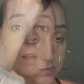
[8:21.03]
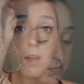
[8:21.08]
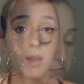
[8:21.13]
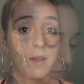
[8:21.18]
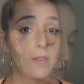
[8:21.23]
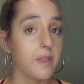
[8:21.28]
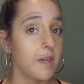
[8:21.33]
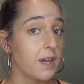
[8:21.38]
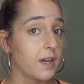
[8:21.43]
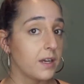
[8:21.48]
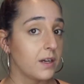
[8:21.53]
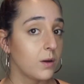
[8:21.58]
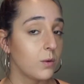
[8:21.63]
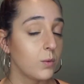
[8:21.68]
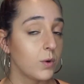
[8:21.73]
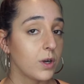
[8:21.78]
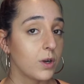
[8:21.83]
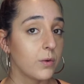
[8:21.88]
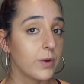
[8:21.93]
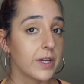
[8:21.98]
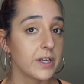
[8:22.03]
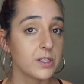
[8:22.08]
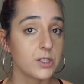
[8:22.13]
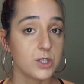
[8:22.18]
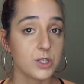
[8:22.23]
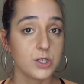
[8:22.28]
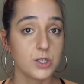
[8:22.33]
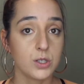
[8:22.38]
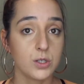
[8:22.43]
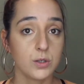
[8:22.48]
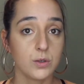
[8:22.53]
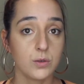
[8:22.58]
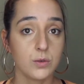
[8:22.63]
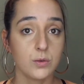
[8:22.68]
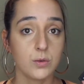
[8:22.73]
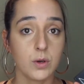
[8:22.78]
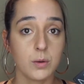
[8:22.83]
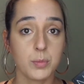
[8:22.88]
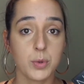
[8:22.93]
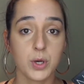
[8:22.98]
And then we're going
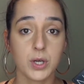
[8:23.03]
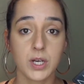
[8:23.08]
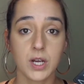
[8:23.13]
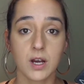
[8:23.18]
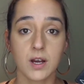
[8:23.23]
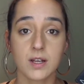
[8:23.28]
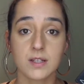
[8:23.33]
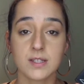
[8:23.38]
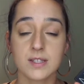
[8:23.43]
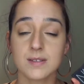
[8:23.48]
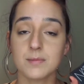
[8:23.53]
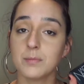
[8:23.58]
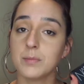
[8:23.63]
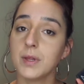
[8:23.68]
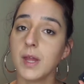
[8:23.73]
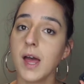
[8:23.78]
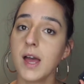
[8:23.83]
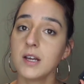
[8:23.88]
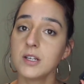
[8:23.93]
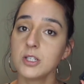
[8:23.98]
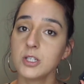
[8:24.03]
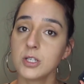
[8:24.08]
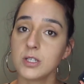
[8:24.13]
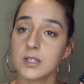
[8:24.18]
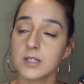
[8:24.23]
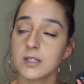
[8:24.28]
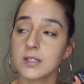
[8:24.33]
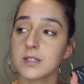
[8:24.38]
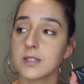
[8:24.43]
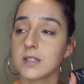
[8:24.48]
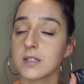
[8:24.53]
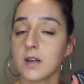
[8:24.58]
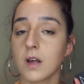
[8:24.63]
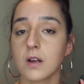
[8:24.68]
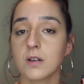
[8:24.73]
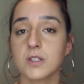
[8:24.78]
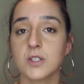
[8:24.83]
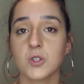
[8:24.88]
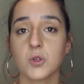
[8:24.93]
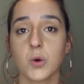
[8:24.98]
to put on some blush. This is the
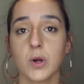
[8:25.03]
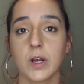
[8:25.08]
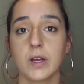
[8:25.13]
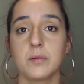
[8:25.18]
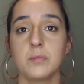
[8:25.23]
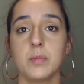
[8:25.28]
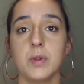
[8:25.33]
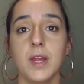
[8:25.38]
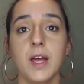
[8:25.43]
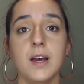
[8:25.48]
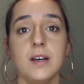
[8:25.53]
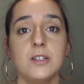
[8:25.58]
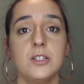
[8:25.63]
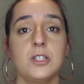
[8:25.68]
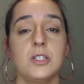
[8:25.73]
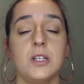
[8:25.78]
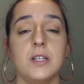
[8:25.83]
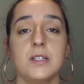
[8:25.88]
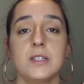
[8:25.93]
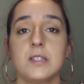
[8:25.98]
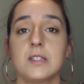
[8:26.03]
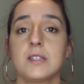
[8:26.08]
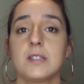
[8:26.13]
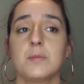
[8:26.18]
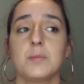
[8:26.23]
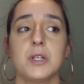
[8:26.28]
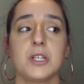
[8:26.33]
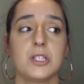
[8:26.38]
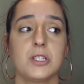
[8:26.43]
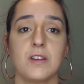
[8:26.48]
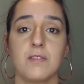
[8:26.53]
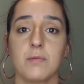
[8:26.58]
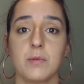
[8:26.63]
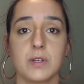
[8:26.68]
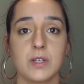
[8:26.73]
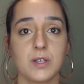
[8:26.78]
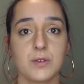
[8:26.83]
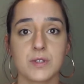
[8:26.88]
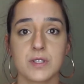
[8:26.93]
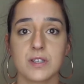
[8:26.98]
NARS Torrid blush. This is the blush I've
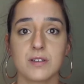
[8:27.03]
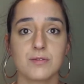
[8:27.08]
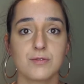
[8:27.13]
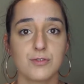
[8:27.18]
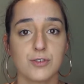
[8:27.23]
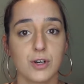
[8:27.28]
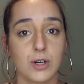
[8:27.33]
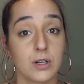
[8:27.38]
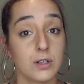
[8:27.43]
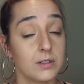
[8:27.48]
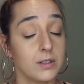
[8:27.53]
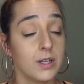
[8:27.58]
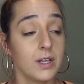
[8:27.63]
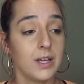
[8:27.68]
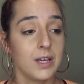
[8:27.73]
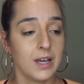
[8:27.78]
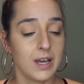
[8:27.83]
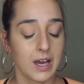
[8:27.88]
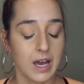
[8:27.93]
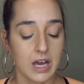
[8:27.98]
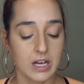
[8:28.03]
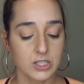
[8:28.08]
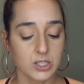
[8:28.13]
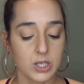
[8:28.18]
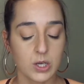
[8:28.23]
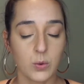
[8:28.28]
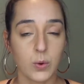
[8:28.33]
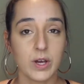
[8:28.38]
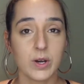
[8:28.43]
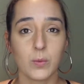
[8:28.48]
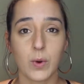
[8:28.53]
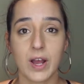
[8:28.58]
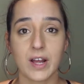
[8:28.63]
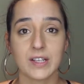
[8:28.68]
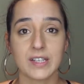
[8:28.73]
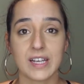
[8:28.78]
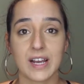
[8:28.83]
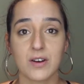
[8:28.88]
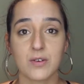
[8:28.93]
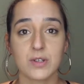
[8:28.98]
been using for actually quite a
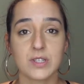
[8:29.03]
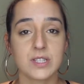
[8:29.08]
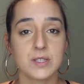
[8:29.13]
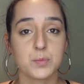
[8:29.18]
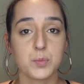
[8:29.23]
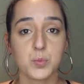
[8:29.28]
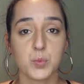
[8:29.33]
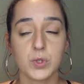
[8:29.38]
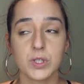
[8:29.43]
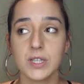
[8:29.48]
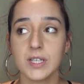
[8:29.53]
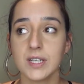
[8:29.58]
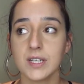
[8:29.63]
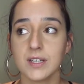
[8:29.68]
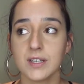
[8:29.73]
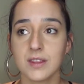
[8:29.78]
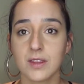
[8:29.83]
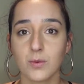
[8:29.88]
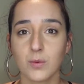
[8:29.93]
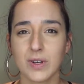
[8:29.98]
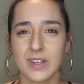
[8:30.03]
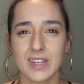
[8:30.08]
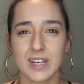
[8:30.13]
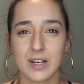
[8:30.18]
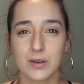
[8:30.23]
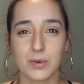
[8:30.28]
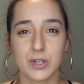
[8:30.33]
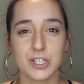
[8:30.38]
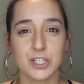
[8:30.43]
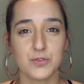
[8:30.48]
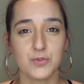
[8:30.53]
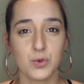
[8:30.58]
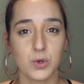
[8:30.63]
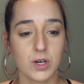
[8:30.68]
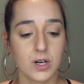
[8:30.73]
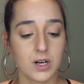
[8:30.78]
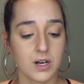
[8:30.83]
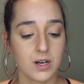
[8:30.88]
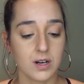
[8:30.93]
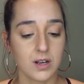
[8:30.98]
while now. It's really the one that I reach
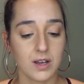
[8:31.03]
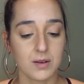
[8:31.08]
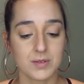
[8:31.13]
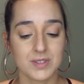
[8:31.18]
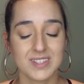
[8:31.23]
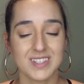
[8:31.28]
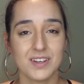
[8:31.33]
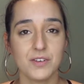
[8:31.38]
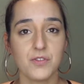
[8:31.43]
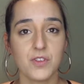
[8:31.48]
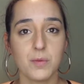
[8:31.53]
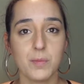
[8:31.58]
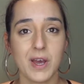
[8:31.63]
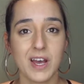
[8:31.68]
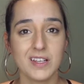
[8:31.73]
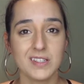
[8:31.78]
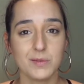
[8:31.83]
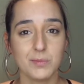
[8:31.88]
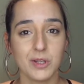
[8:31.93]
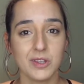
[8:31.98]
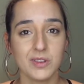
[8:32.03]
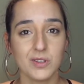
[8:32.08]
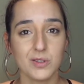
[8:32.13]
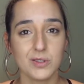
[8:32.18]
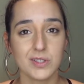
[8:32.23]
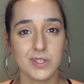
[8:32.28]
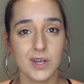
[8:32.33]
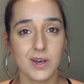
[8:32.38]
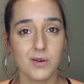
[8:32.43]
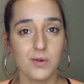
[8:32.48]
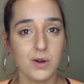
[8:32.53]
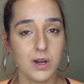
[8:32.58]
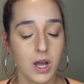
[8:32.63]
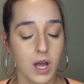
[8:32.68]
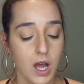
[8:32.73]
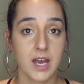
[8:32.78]
for, I would say, over the past month or so.